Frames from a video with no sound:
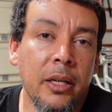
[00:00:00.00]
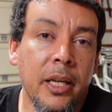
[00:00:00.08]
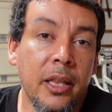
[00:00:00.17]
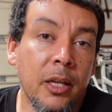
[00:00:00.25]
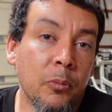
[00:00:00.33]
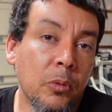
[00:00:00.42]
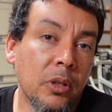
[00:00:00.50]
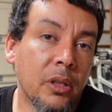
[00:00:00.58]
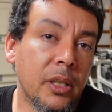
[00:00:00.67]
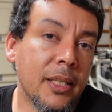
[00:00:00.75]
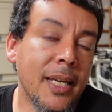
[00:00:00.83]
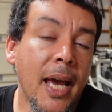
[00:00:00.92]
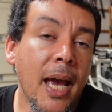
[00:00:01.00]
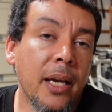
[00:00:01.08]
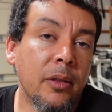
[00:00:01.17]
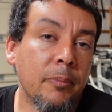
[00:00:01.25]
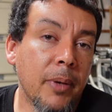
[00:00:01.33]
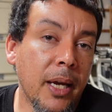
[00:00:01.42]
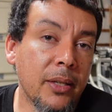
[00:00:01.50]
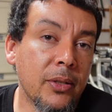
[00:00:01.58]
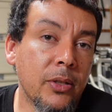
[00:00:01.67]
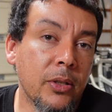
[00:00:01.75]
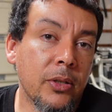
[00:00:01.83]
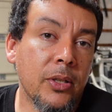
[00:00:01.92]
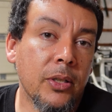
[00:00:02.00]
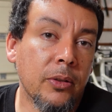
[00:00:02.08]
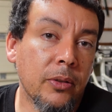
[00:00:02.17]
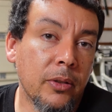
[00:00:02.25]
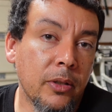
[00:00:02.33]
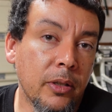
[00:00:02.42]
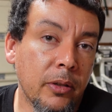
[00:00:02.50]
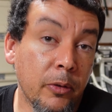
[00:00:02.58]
and then we'll attack the master cylinder,